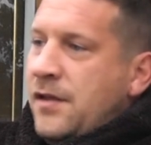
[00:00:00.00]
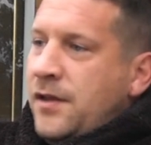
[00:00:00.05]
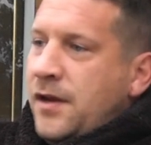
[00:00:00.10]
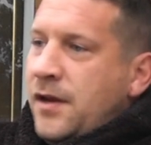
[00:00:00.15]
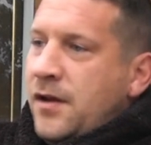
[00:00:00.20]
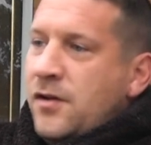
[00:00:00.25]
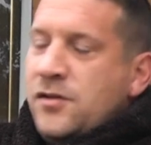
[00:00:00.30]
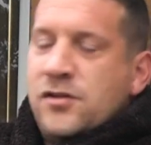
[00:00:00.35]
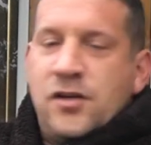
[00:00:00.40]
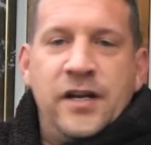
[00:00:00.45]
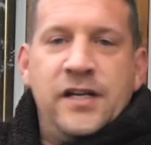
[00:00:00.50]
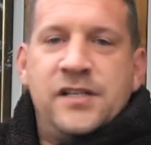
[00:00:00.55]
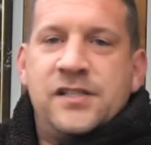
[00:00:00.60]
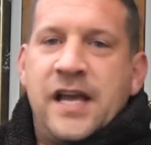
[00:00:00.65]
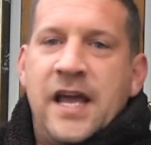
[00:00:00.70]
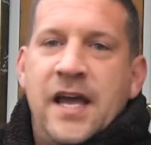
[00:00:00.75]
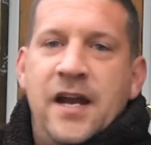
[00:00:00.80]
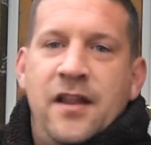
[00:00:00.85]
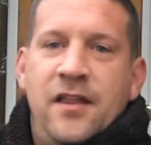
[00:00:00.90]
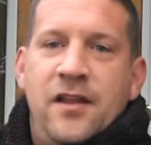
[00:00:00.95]
know it's like they're
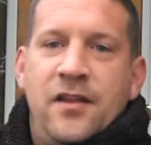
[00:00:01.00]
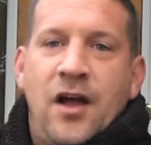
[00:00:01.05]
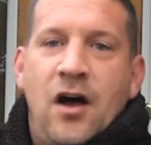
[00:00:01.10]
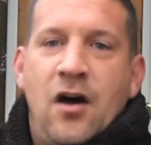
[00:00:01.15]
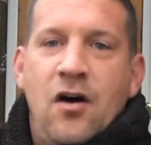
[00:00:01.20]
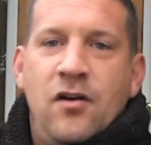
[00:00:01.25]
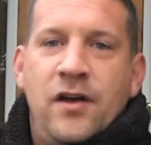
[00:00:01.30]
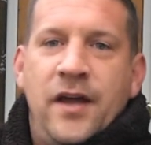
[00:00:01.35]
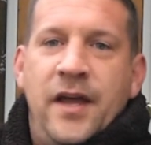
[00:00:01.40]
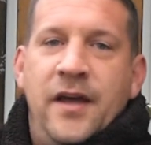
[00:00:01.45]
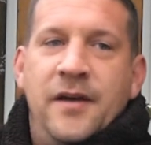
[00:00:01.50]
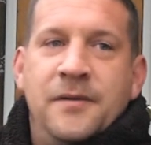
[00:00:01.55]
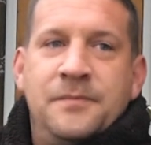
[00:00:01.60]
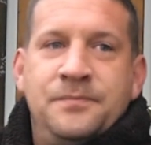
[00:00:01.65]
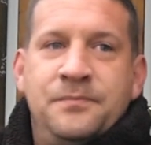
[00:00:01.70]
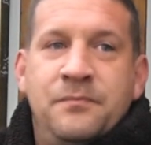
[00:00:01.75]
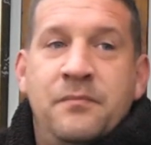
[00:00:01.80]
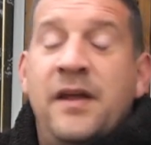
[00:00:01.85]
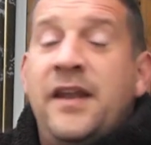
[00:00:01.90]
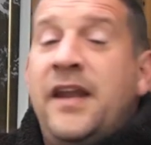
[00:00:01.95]
scared of the dark here.
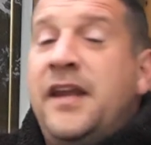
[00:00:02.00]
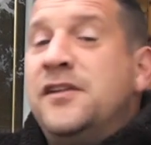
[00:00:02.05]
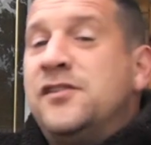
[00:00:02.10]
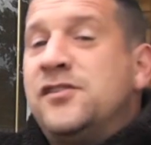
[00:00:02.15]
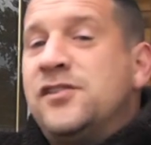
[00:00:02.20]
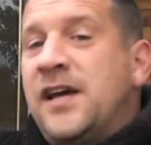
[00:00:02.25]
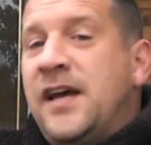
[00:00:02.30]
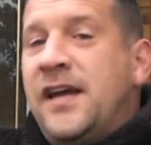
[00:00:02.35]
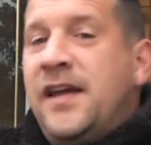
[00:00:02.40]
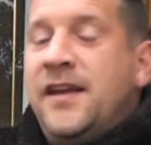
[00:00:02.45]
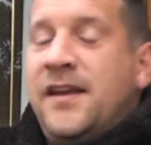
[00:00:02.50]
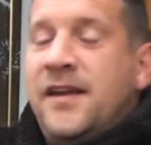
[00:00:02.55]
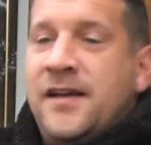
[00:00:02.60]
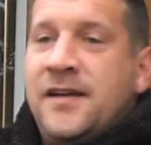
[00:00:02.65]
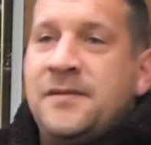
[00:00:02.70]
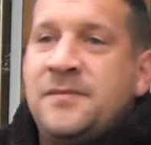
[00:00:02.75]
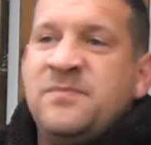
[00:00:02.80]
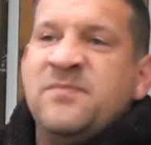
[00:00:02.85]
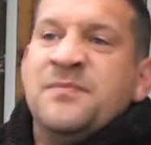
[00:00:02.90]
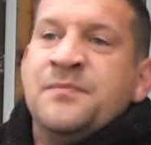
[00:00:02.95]
But in saying
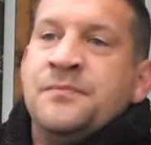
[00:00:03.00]
that,